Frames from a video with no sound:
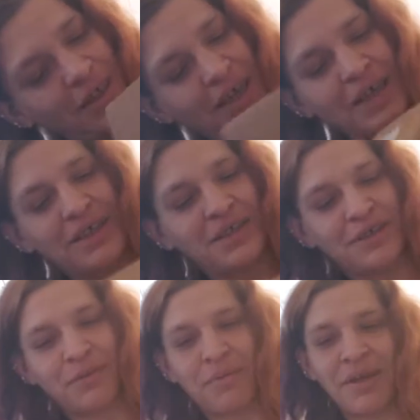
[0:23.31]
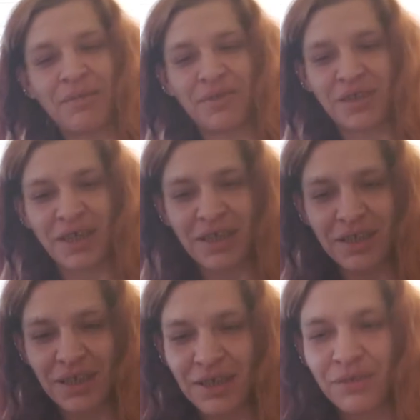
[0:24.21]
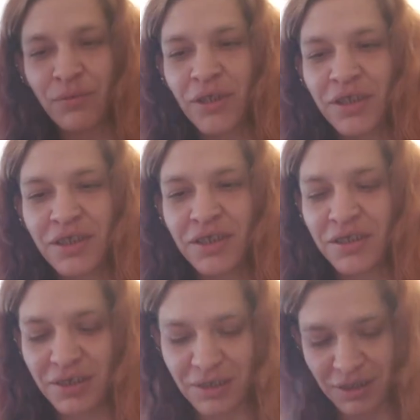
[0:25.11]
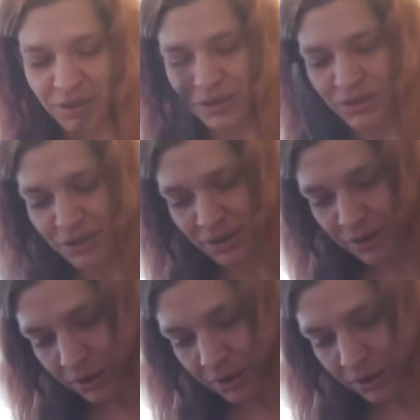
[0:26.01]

And this is from Amazon and what this is